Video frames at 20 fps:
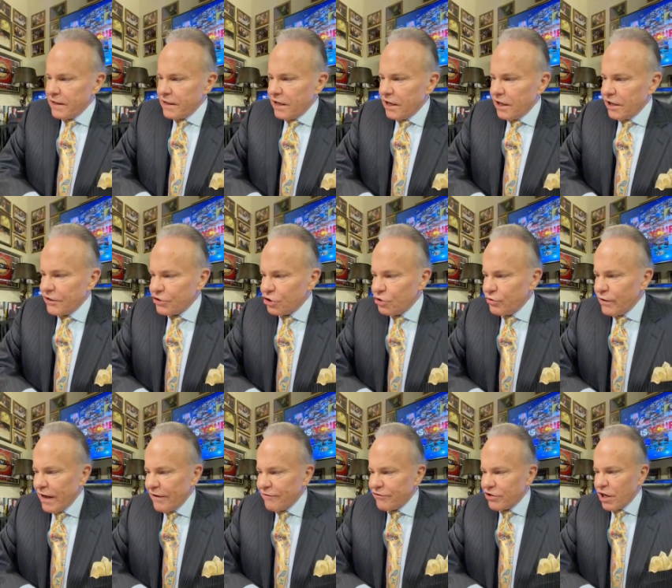Uh, you
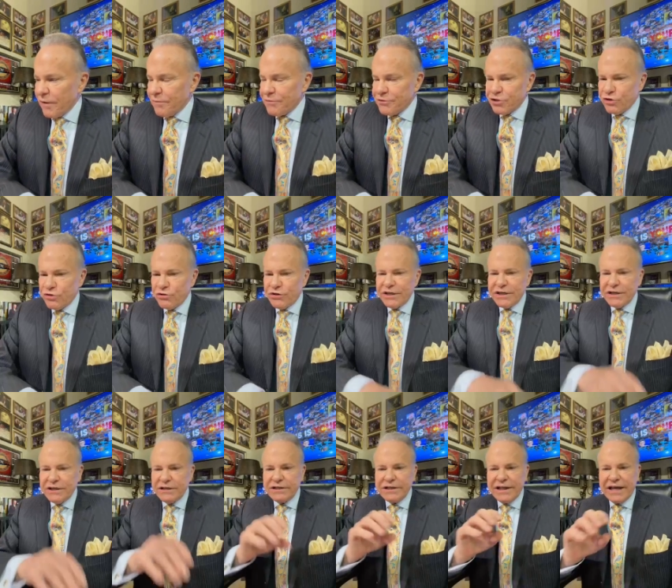have an
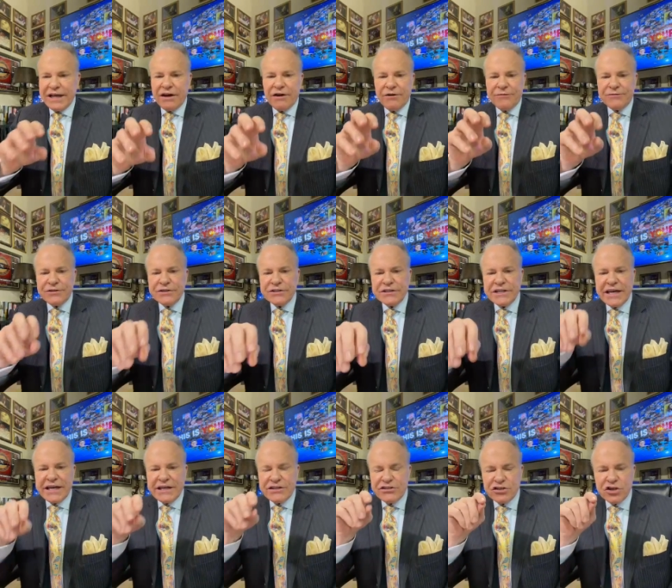opportunity now
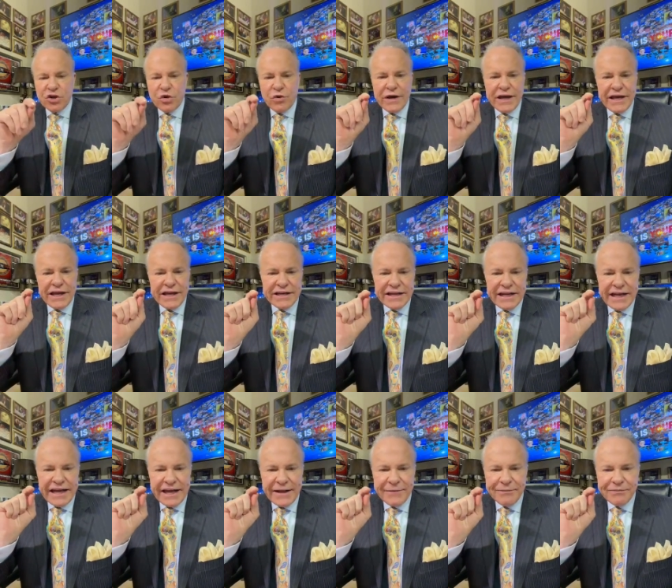today to go ahead
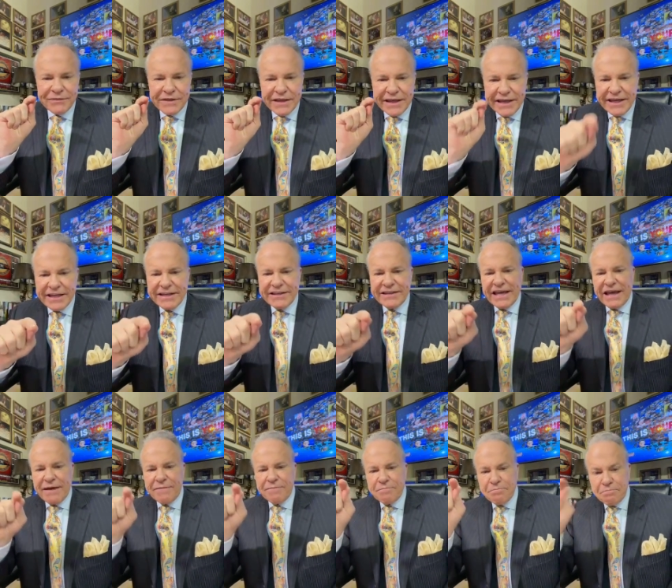and hit
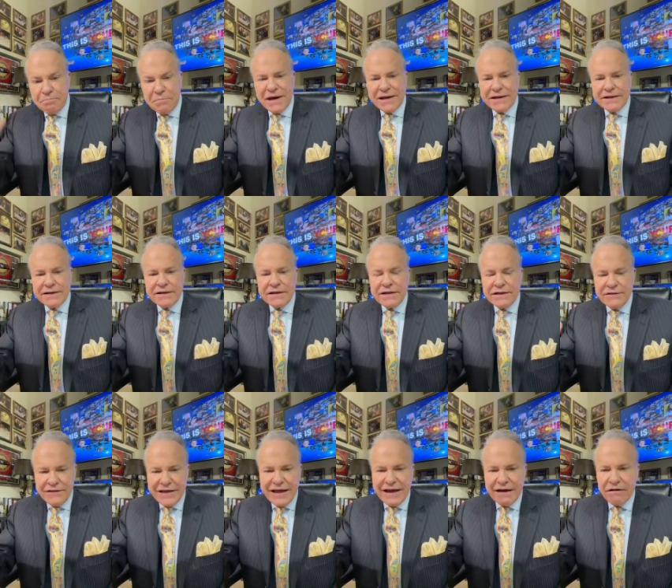that button
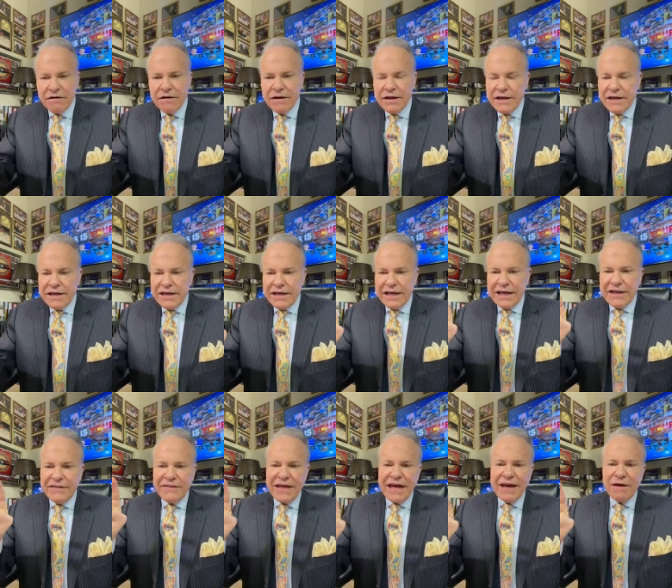there,
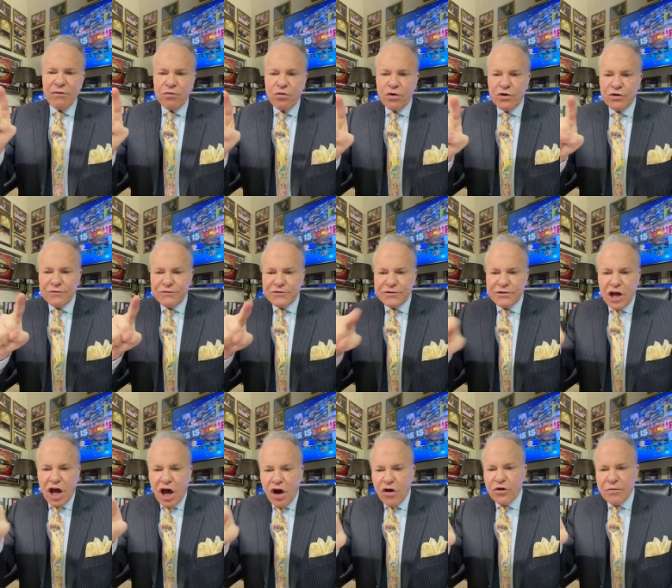and that will
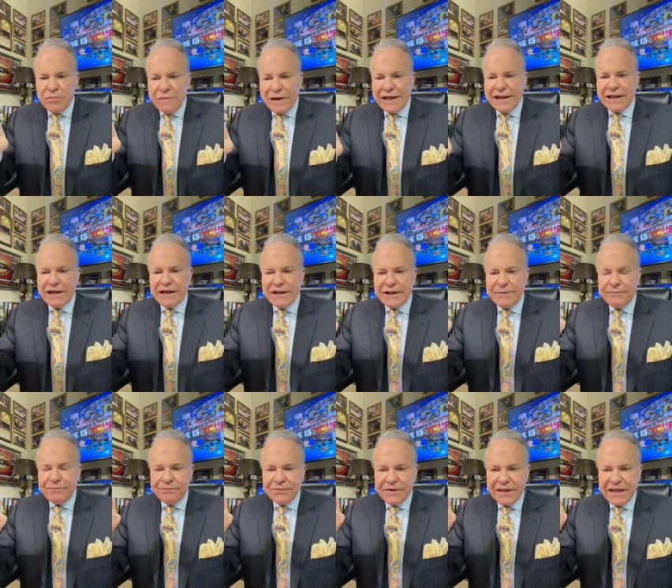automatically
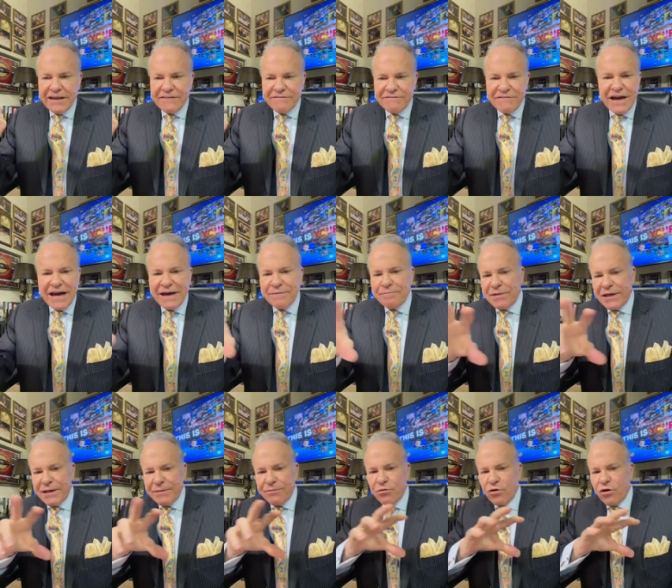invite
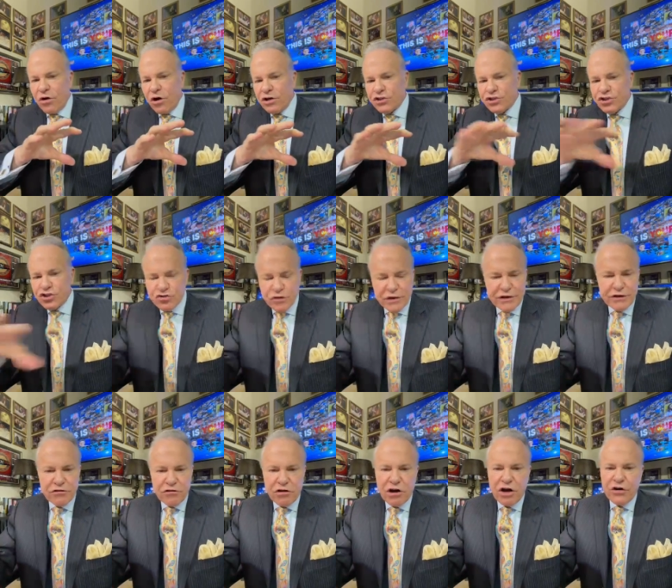people straight
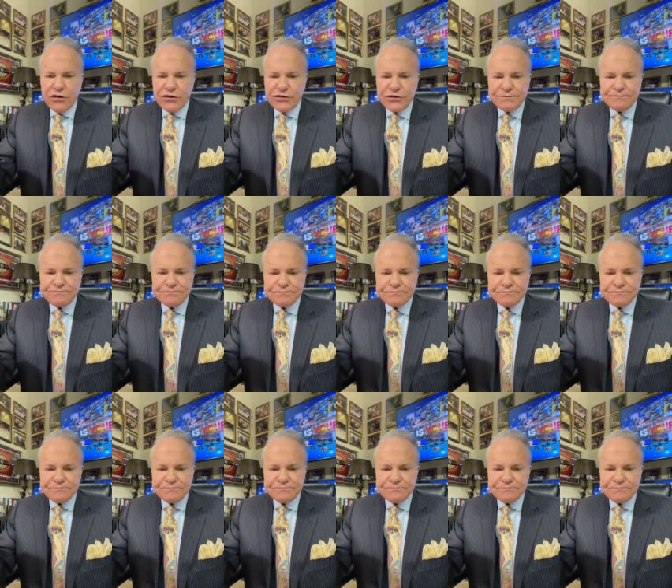across